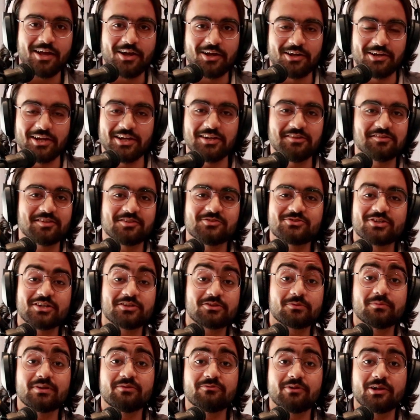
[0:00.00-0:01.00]
Ladies and
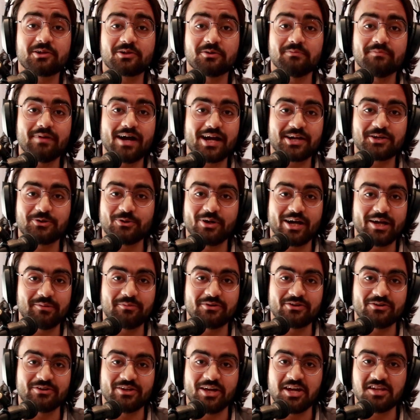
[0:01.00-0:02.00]
gentlemen, welcome back to
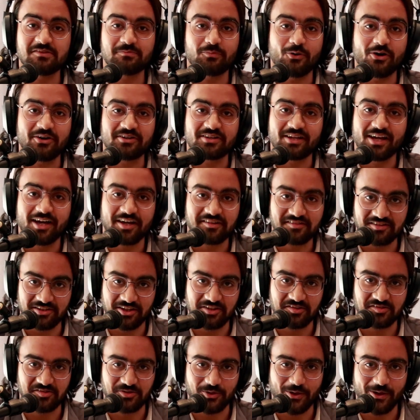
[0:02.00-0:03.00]
IBA Today's podcast,
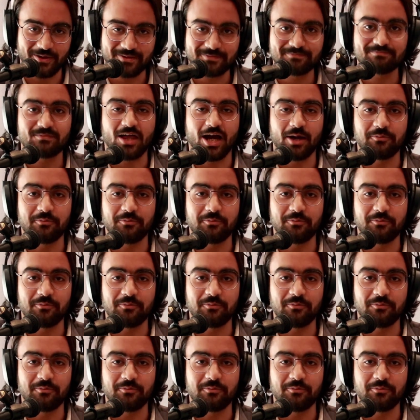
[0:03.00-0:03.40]
Let's Talk.